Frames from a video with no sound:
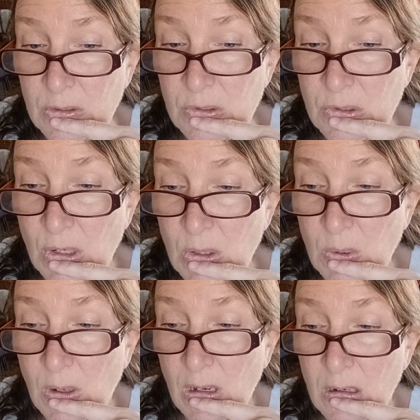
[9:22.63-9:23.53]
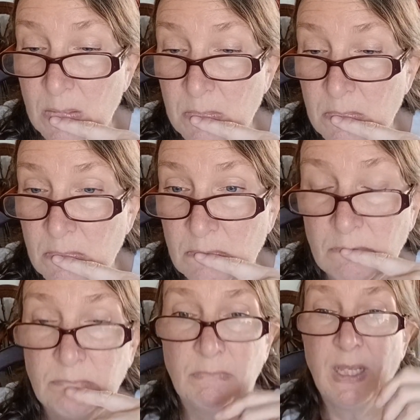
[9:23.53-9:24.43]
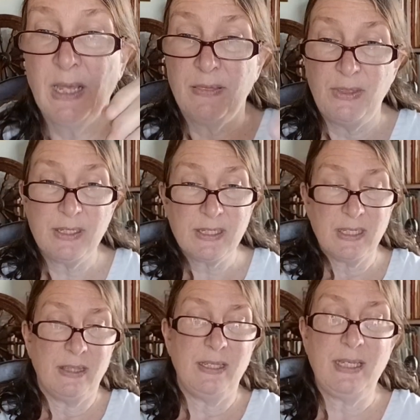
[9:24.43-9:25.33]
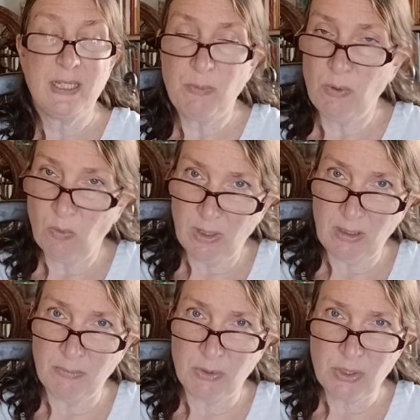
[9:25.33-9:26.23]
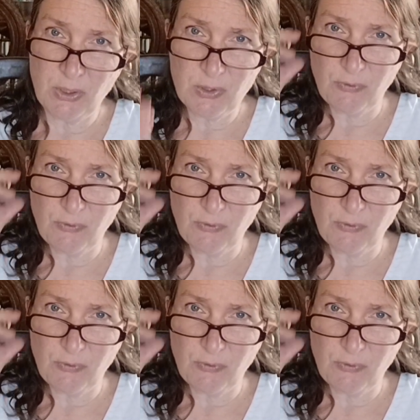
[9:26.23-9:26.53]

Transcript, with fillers: So um, this, this has been one of the most